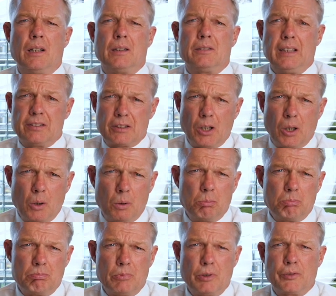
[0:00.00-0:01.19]
Tesco,
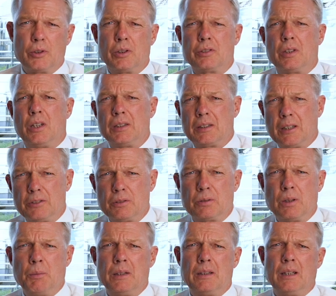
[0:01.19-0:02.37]
of course, 100,000
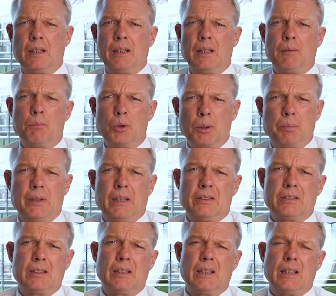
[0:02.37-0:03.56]
square meter in
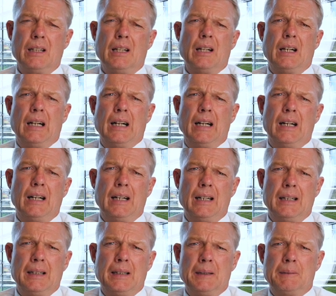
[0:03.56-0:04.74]
Budapest.
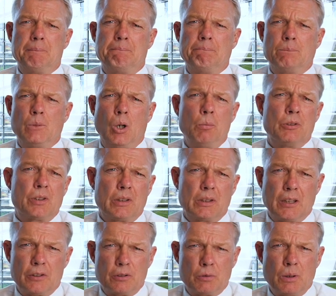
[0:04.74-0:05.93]
Almost
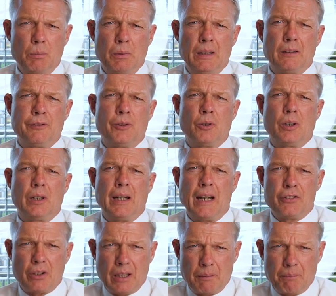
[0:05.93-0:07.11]
100,000 square meter for
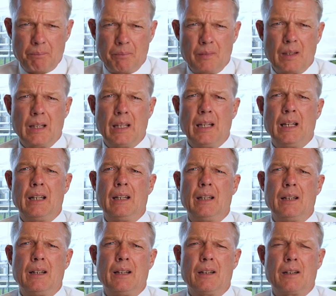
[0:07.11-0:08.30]
H&M
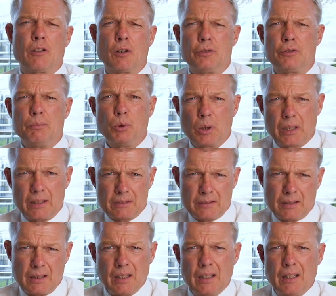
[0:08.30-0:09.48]
in close to Bucharest.